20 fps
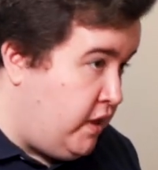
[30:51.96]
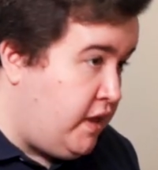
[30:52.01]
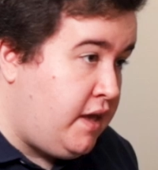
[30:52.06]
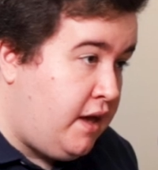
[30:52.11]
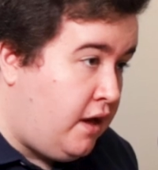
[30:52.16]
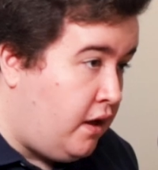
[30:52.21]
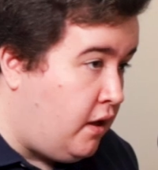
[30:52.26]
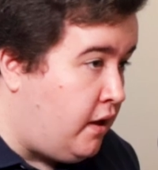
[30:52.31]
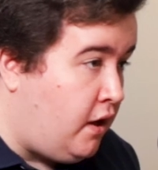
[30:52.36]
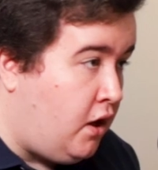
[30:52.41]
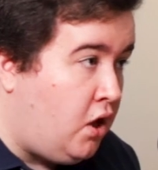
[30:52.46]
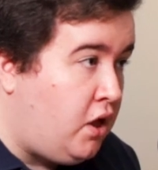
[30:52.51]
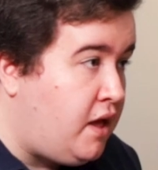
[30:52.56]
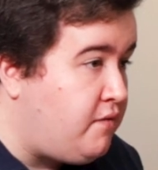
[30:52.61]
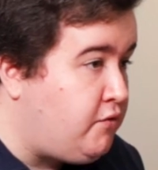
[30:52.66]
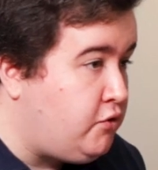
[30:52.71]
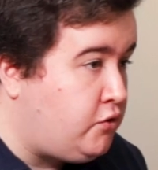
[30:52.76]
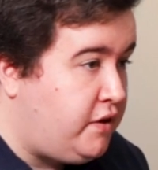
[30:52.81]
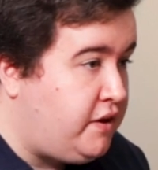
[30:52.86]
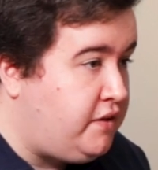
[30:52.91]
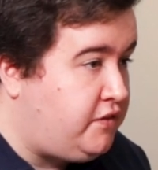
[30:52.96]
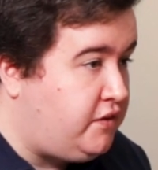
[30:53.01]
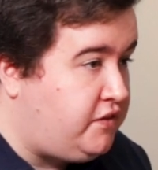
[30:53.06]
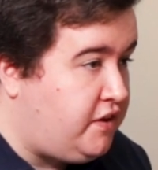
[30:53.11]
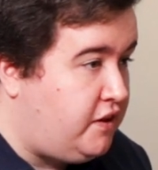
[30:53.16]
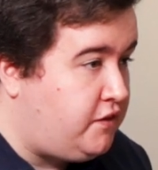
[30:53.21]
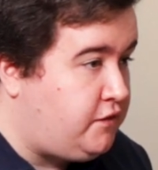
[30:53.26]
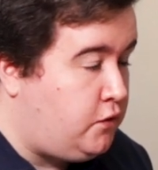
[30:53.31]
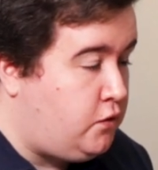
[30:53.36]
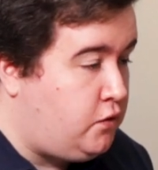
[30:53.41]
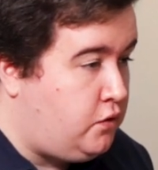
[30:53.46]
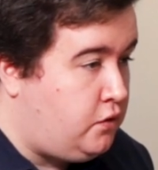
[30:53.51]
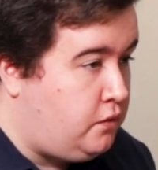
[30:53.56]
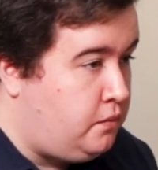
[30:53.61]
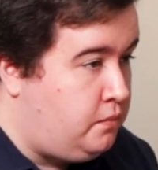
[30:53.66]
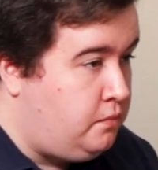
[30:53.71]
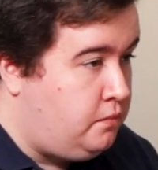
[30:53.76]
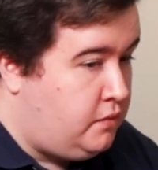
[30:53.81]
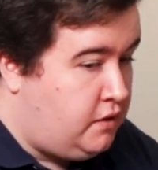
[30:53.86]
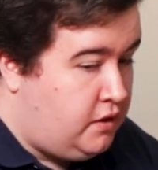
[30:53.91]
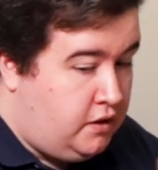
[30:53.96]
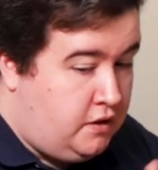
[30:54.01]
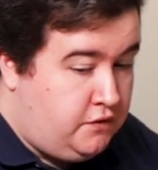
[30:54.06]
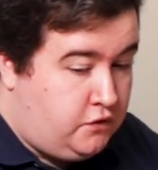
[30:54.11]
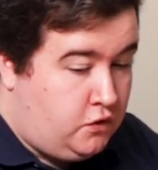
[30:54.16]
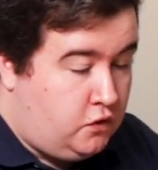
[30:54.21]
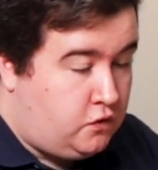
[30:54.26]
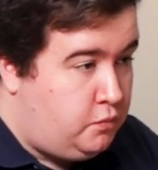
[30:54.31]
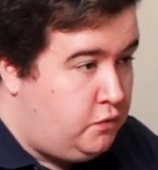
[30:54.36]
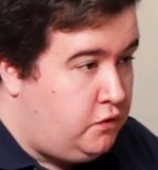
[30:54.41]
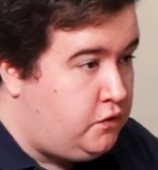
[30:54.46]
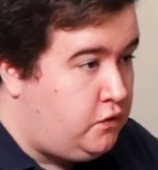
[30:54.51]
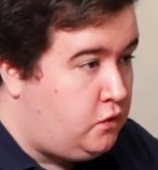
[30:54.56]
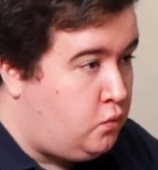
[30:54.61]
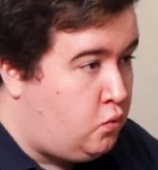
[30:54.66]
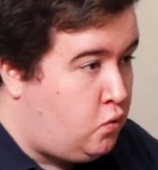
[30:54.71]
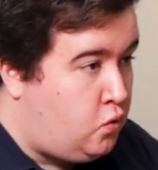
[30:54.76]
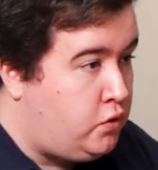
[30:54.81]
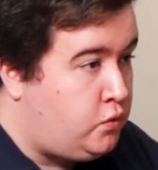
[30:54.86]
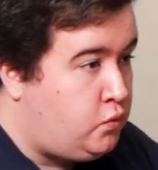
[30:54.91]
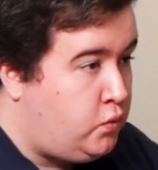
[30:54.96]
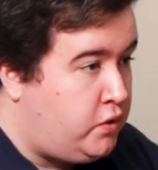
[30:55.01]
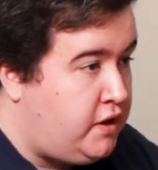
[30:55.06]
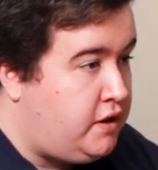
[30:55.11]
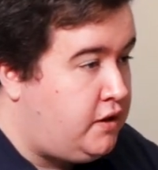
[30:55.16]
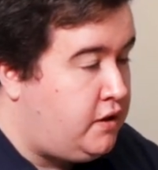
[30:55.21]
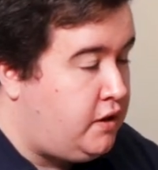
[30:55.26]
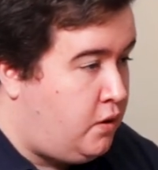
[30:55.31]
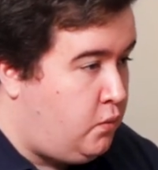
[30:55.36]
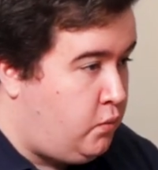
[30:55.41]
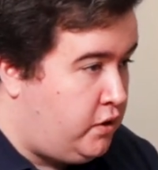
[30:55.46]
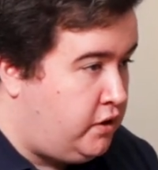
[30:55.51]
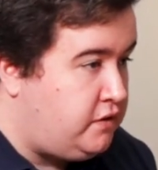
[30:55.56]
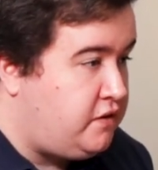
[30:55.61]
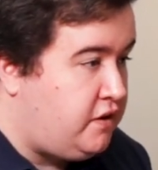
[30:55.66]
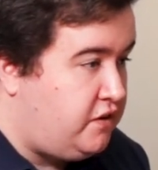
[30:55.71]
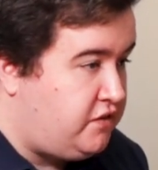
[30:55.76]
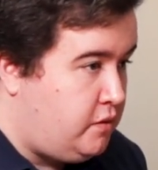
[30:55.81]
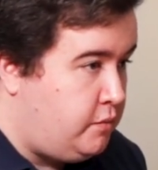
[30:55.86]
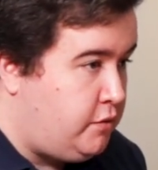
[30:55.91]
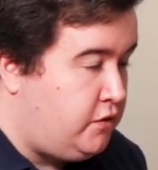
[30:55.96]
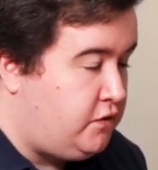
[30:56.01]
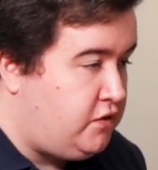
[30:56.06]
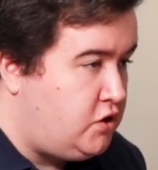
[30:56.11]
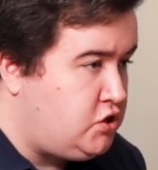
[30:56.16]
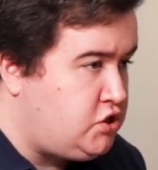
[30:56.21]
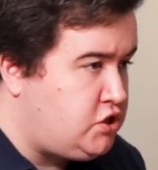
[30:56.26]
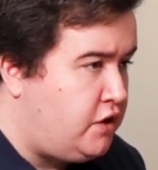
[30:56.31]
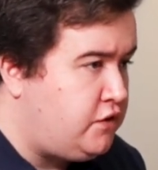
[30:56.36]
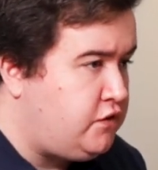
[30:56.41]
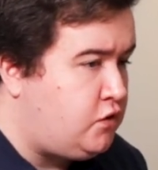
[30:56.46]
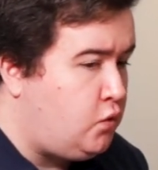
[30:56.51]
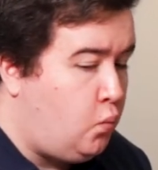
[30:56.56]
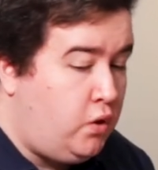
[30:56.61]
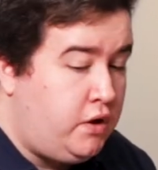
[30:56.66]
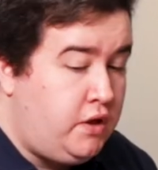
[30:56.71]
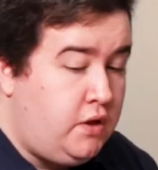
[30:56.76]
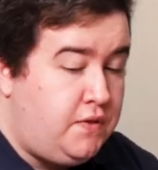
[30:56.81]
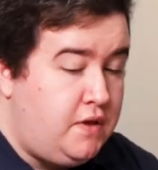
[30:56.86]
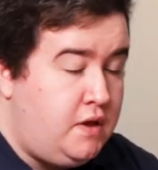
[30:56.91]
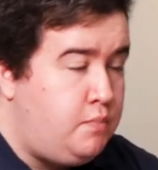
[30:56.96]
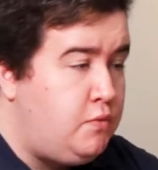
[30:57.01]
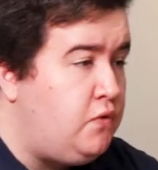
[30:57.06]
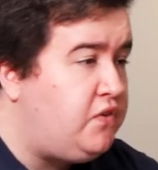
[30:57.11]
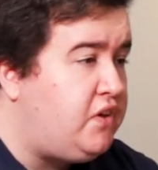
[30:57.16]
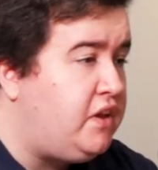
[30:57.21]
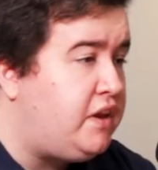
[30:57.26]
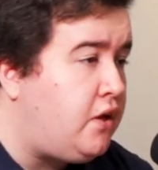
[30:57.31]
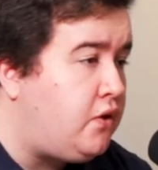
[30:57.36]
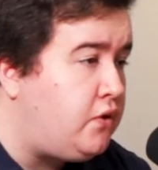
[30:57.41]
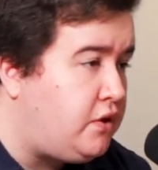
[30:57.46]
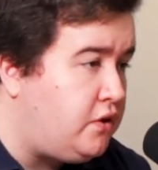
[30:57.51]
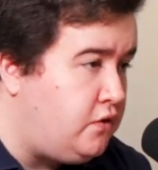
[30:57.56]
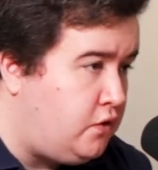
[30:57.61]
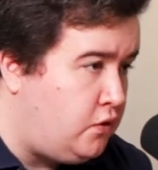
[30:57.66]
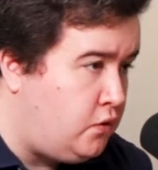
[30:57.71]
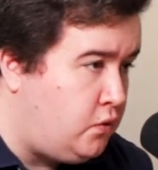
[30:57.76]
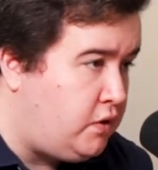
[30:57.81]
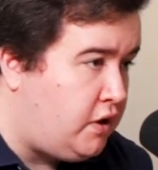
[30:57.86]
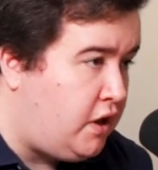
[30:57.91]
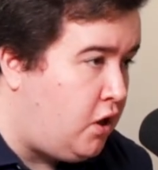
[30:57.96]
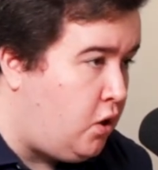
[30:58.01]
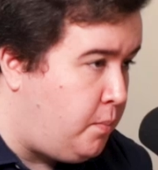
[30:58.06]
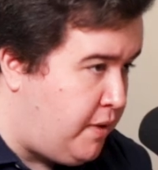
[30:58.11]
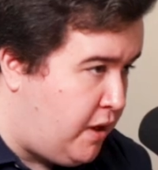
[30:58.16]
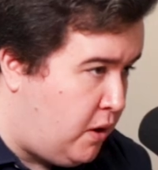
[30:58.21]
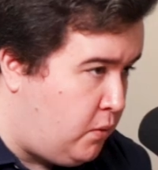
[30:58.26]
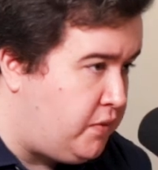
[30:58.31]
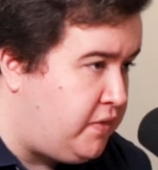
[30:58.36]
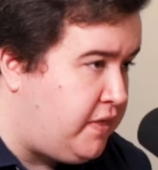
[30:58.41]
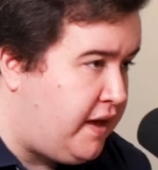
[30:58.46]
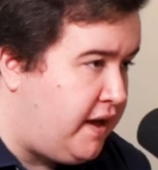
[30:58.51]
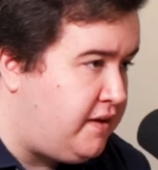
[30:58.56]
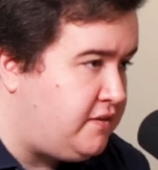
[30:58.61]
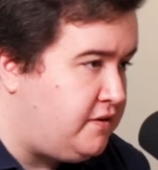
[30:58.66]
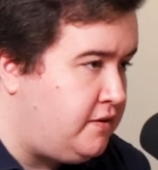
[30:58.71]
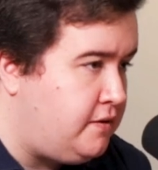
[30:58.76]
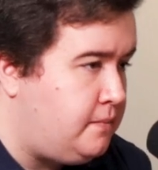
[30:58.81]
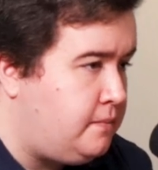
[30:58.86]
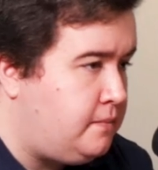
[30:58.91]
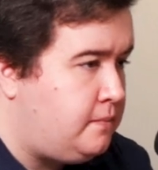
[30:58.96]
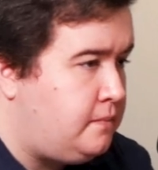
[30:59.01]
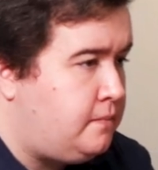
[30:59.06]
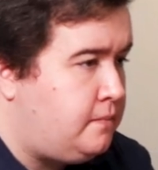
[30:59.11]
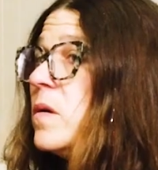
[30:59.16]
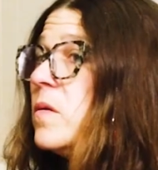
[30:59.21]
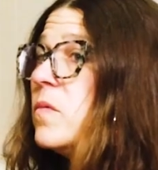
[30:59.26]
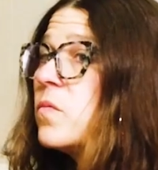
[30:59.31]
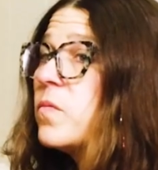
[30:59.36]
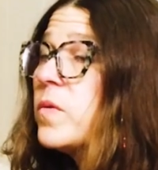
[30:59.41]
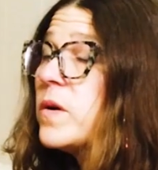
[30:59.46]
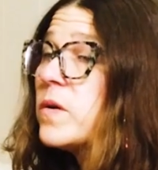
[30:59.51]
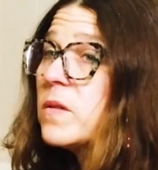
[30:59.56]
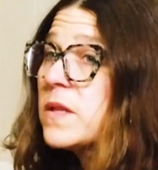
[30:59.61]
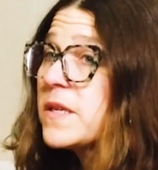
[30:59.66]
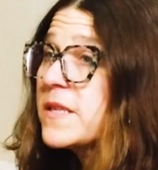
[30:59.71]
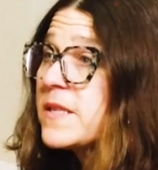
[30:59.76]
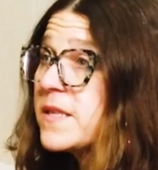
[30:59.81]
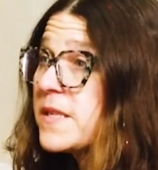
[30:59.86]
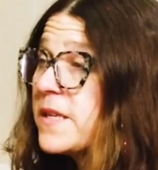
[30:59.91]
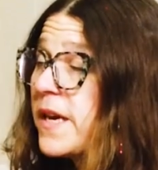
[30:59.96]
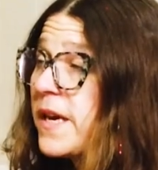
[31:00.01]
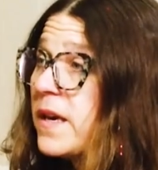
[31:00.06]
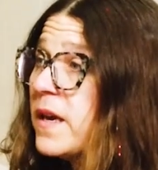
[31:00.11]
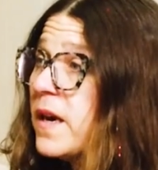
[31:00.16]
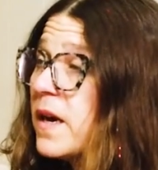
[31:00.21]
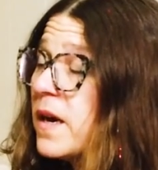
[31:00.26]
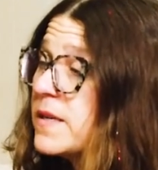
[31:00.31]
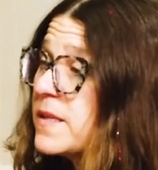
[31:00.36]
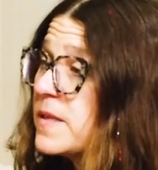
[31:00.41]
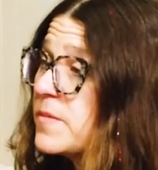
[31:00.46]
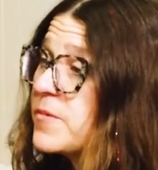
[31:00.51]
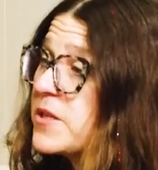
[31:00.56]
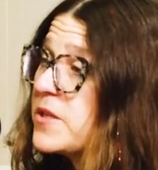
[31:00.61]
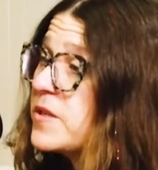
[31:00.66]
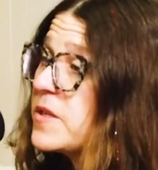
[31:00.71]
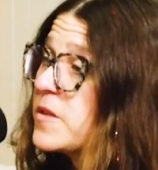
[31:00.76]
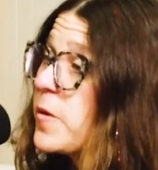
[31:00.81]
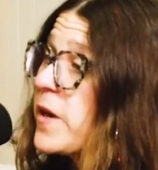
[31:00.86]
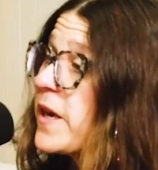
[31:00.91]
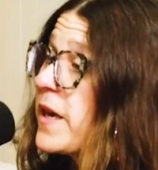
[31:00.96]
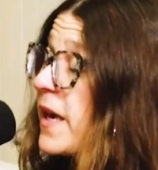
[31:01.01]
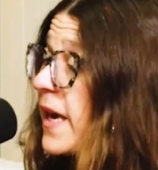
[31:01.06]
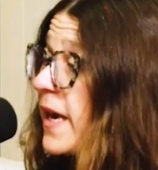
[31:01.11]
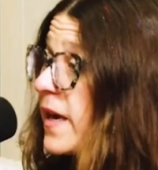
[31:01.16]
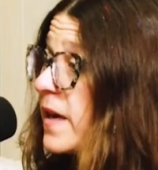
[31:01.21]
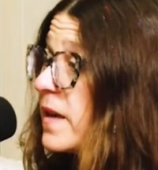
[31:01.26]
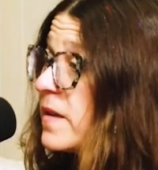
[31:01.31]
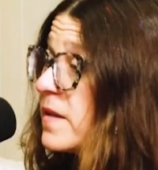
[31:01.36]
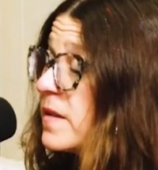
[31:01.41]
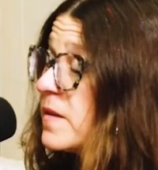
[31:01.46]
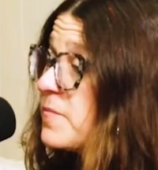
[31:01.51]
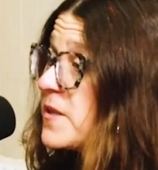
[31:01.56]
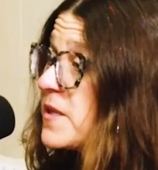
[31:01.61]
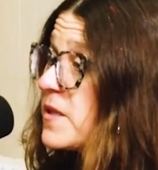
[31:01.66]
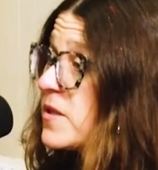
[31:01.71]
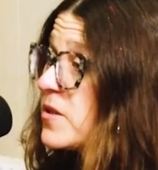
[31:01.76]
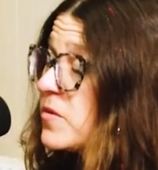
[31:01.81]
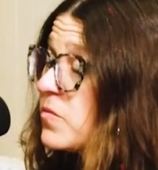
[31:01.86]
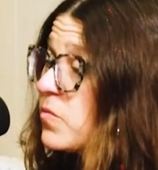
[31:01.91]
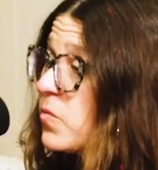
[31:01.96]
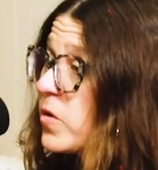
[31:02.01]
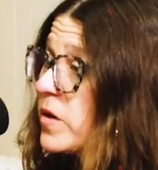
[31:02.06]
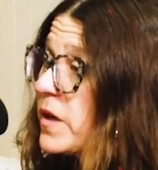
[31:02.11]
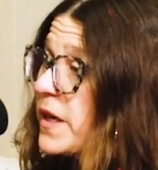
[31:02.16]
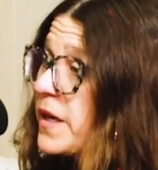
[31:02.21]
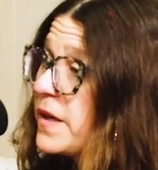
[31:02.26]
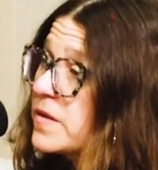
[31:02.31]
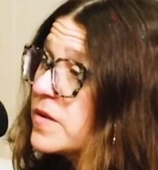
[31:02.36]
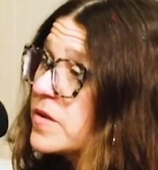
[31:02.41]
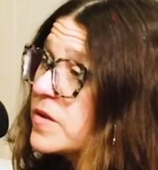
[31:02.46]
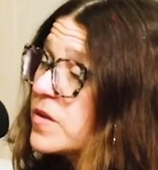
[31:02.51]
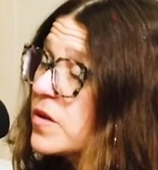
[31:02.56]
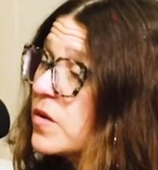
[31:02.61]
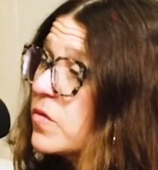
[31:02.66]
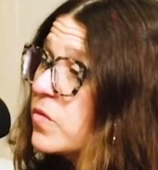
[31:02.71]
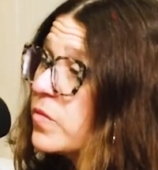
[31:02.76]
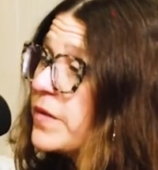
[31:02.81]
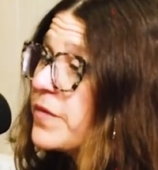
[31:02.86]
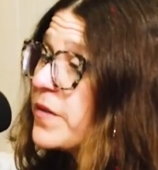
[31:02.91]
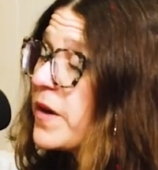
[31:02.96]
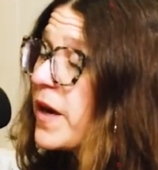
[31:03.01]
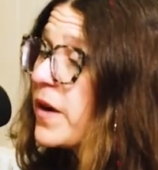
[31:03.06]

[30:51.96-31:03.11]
we all have a great, successful East Coast Music Award week when it does come here in St. John. So what do you think MusicNL can do to help out with that? Well, we're listening as much as we can in the position we're in. So